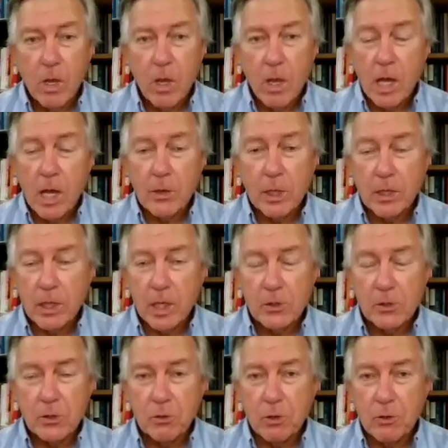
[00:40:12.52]
I think
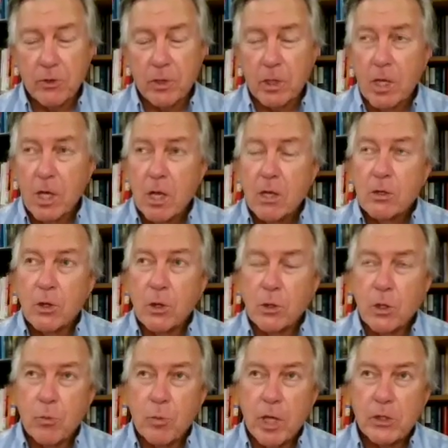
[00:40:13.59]
that's terrific.
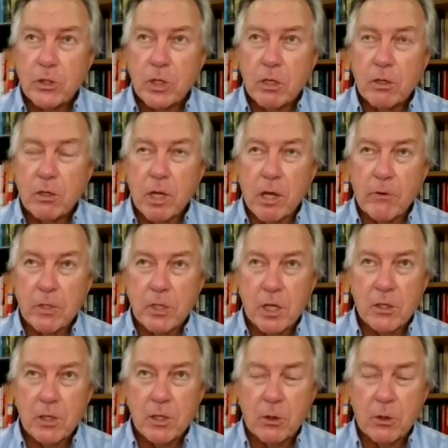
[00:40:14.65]
You mentioned the
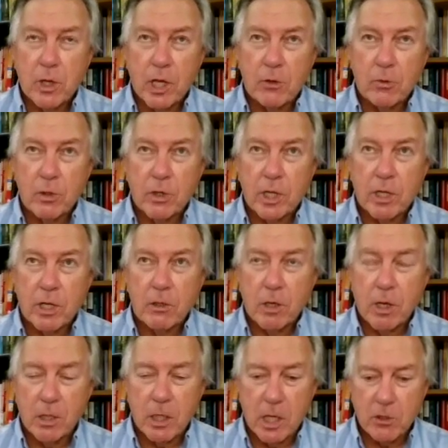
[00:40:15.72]
conversation you had with that
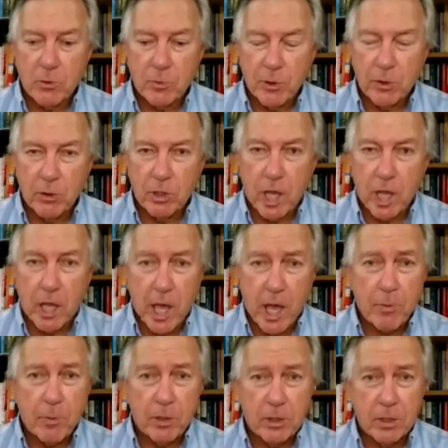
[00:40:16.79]
young entrepreneur. I
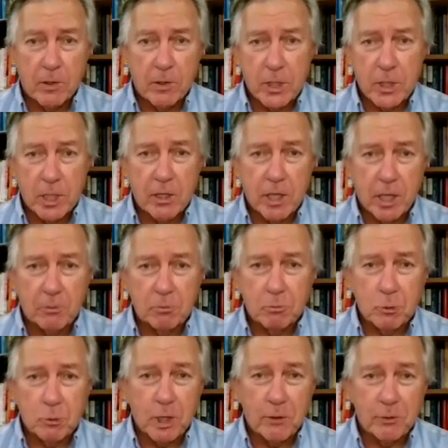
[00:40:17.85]
happened to see that
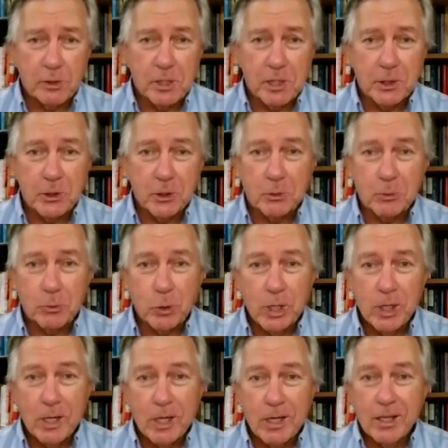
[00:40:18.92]
conversation.
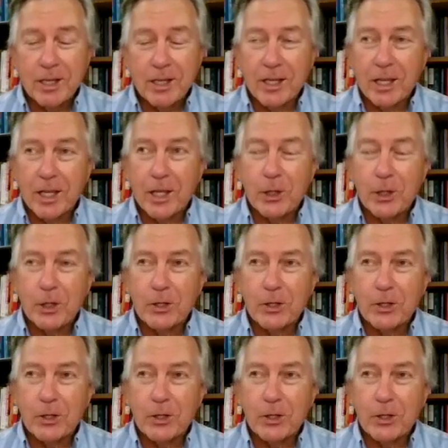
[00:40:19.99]
Okay. And